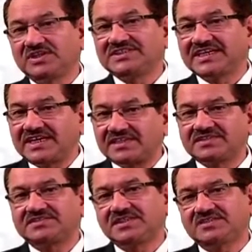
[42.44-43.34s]
What is the
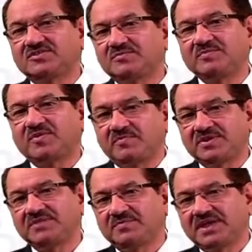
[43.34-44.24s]
characteristics of the
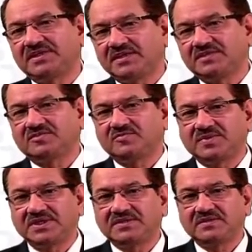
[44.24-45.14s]
property, plant and
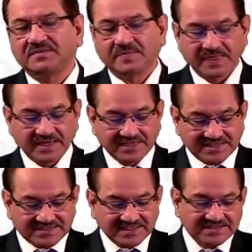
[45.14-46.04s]
equipment?
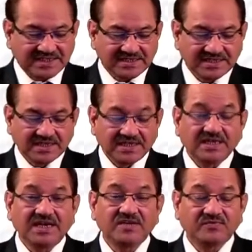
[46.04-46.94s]
It says that
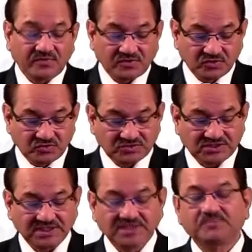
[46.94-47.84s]
held for
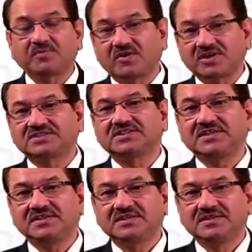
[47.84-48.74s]
use in
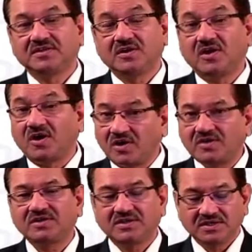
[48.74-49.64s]
production
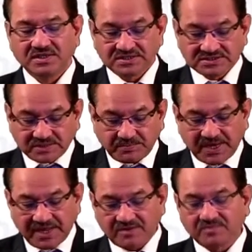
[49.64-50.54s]
or
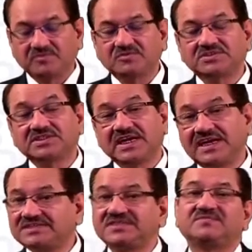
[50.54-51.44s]
supply of goods
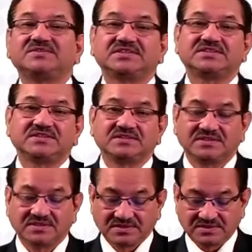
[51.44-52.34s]
and services,
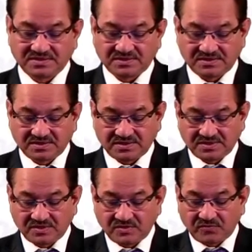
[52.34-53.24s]

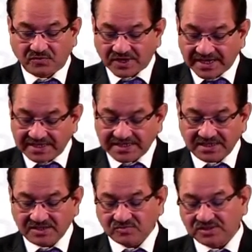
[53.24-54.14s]
for
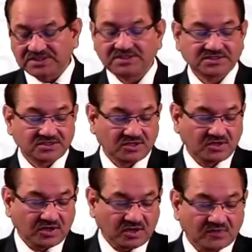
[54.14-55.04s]
rental to others
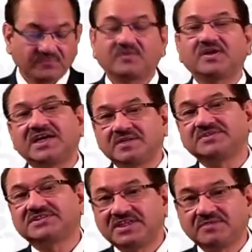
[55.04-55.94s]
or for
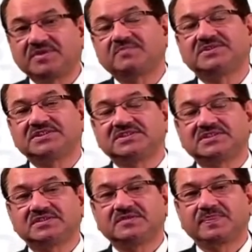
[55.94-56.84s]
administrative
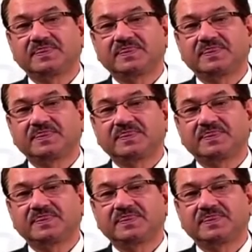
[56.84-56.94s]
purposes.